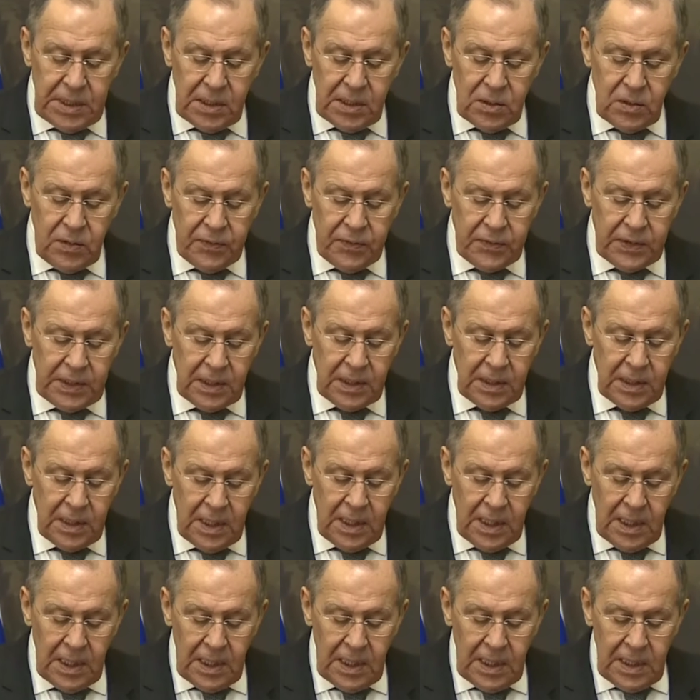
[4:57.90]
help
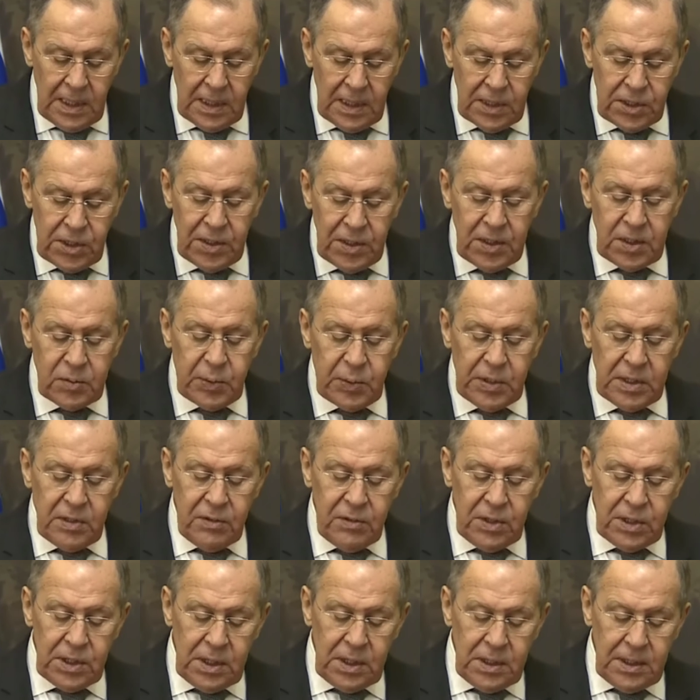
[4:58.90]
Libya to stabilize the
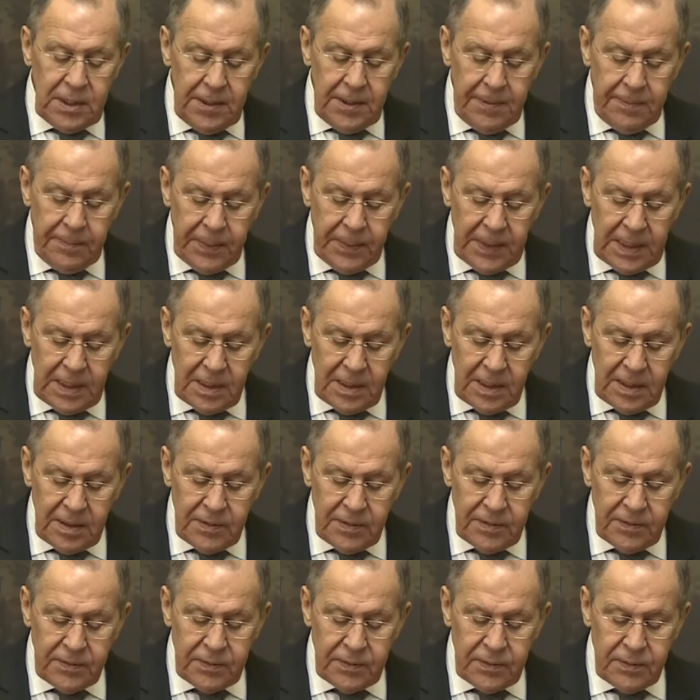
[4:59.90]
situation
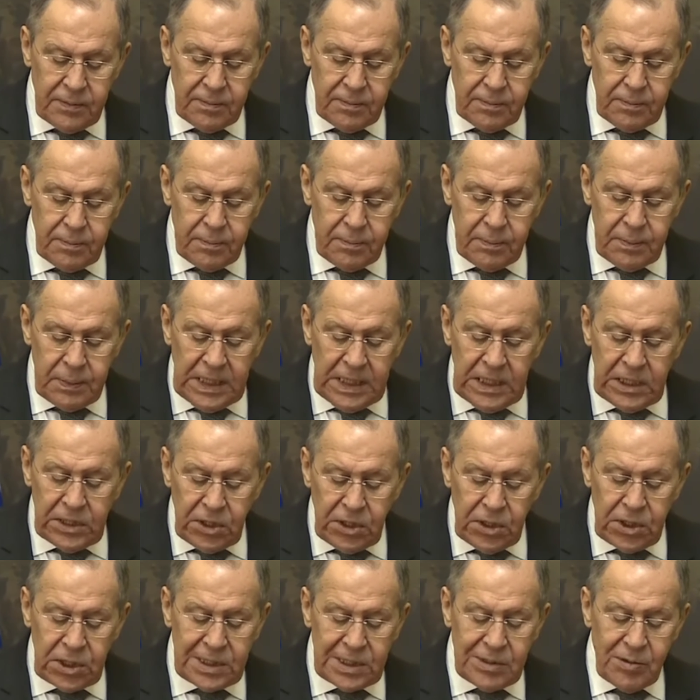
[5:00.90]
via
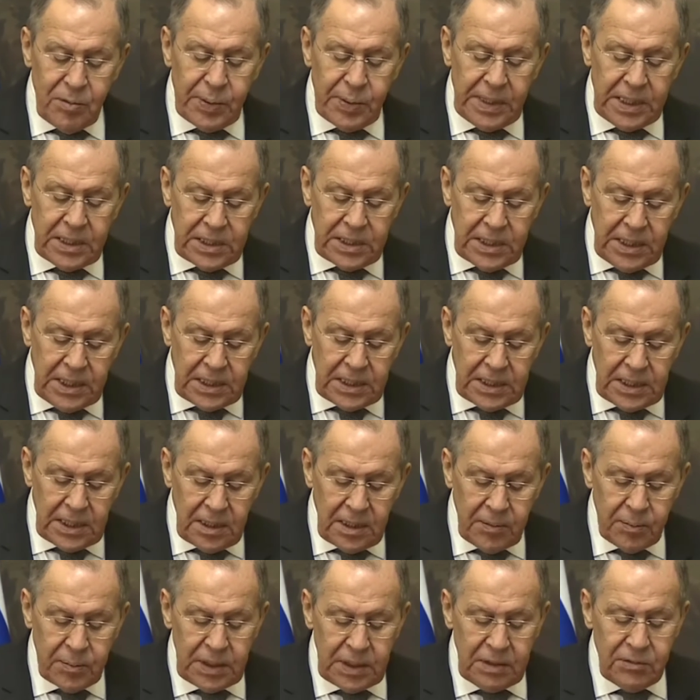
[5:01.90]
promotion of
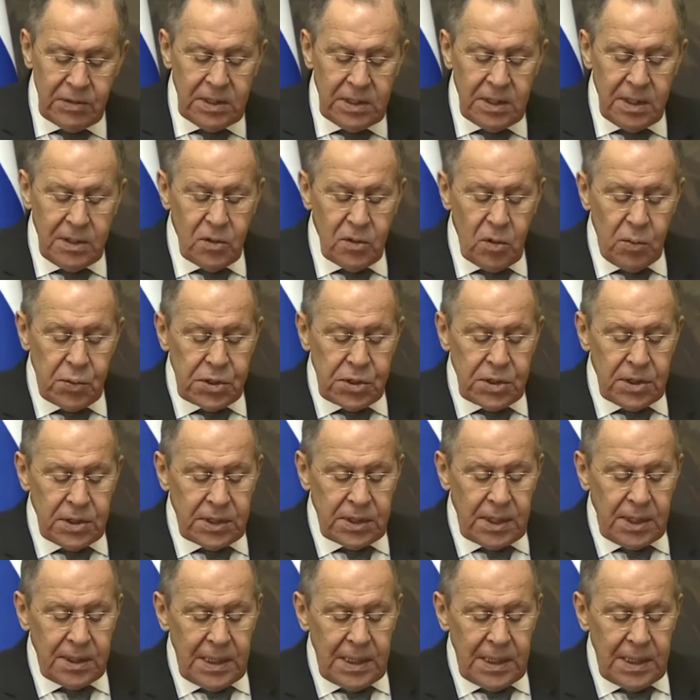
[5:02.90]
political process